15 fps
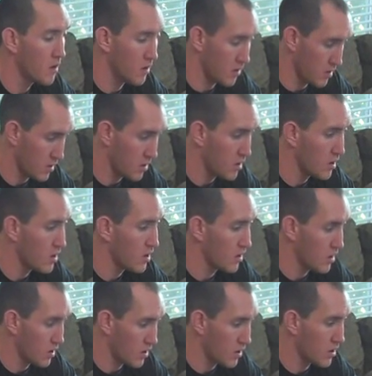What are you
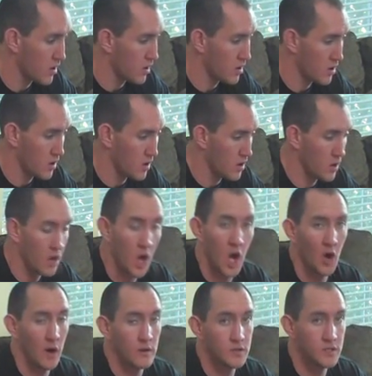doing?
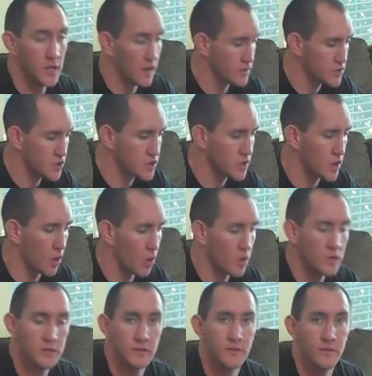Oh, I was, I was just going to order
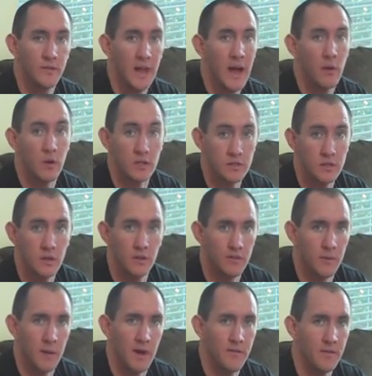some flowers for
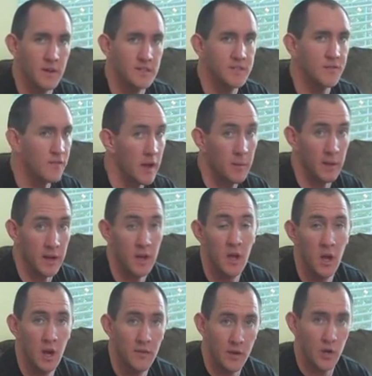my friends and family
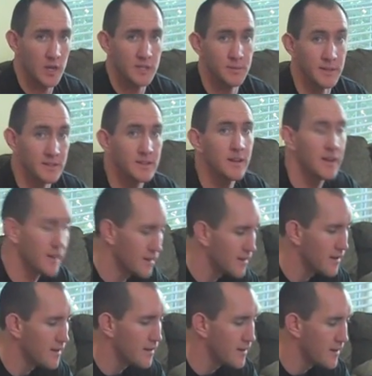for Christmas.
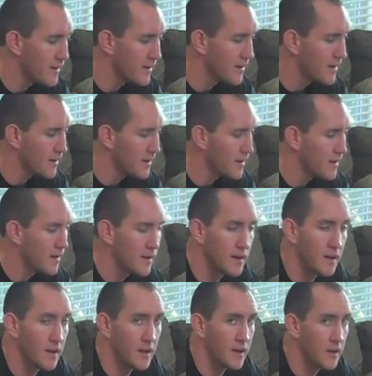No,
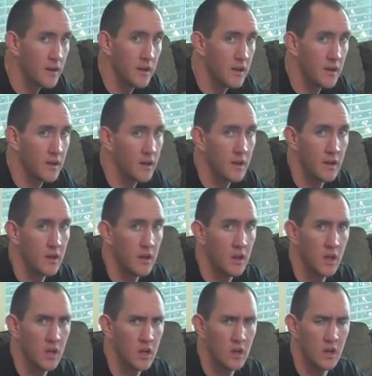no, no, no,
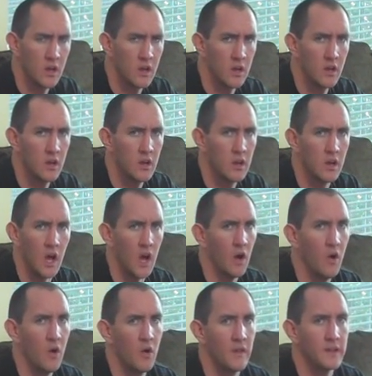no. No?
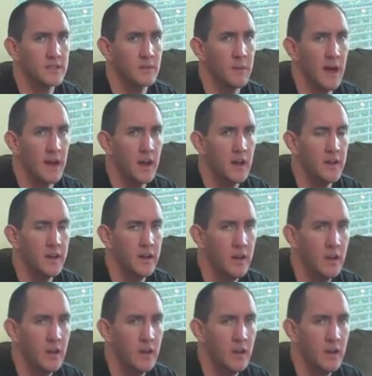That's a bad idea?